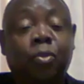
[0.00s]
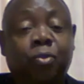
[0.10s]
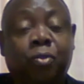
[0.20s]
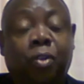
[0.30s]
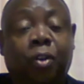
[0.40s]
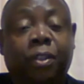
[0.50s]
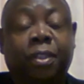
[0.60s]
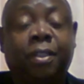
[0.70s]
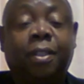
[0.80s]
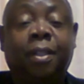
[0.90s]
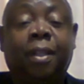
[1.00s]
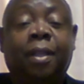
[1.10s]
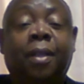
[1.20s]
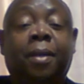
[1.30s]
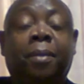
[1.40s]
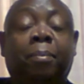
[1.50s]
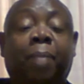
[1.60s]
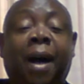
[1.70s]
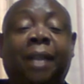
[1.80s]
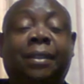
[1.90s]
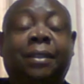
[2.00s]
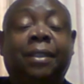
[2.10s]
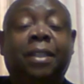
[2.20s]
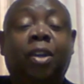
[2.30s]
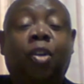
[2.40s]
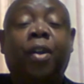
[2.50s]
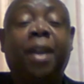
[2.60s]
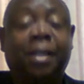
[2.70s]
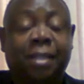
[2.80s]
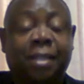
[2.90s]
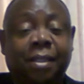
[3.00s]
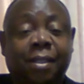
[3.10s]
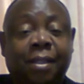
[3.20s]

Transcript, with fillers: yeah. to court, but the honors